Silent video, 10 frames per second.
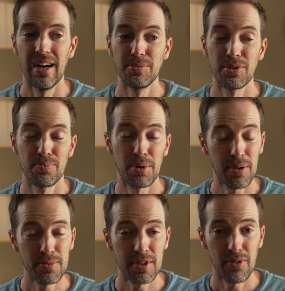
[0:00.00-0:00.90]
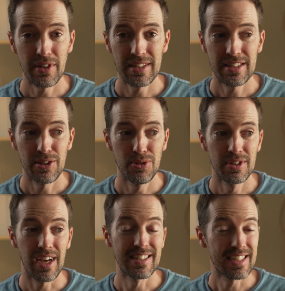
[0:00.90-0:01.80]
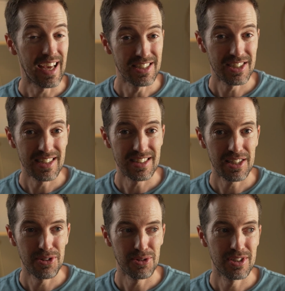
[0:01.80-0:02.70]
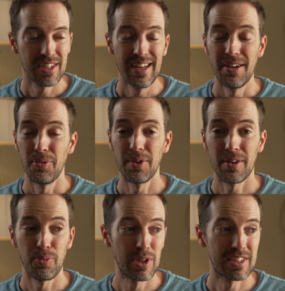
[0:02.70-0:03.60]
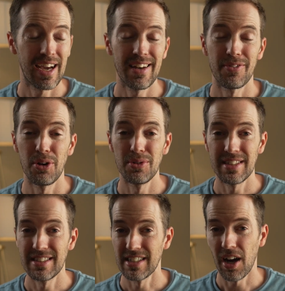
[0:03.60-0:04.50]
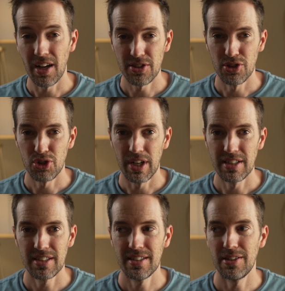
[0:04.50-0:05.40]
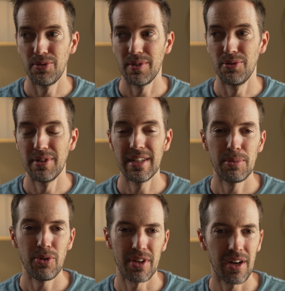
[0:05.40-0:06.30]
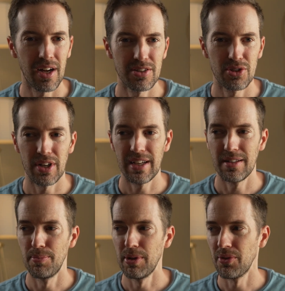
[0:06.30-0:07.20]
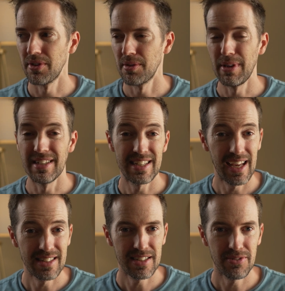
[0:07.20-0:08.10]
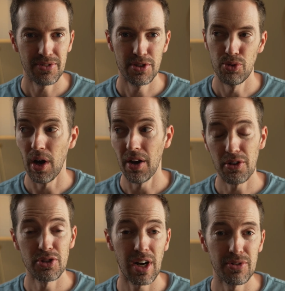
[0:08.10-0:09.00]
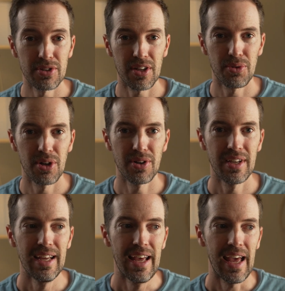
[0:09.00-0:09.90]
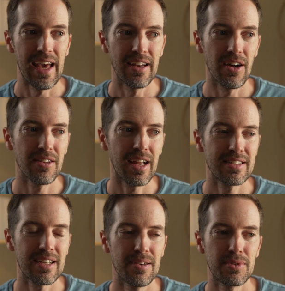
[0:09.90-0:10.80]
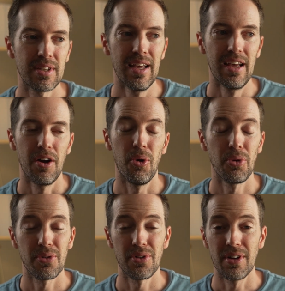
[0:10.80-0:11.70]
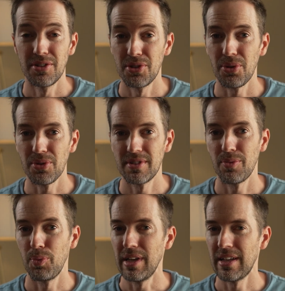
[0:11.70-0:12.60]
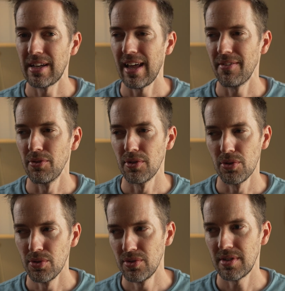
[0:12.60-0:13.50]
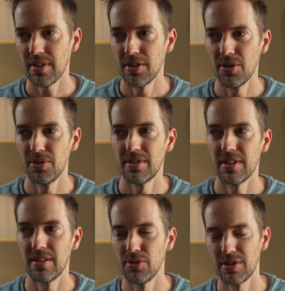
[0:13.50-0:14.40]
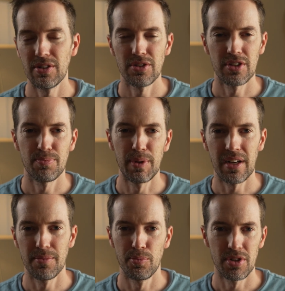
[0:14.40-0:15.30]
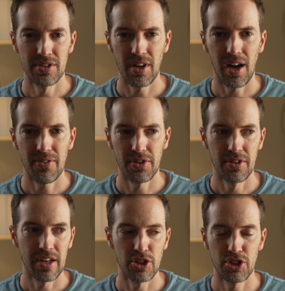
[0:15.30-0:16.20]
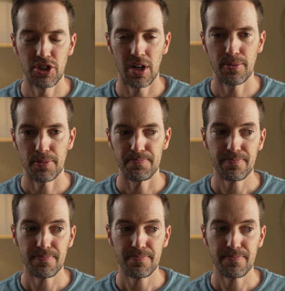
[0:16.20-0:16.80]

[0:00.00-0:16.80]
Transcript: So problem solving is huge. Attention is huge, which kind of goes into concentration. You need to be able to concentrate, to be able to be attentive to other drivers on the road. And a lot of times older adults, we kind of lose those skills, just become more soft. They're not as sharp.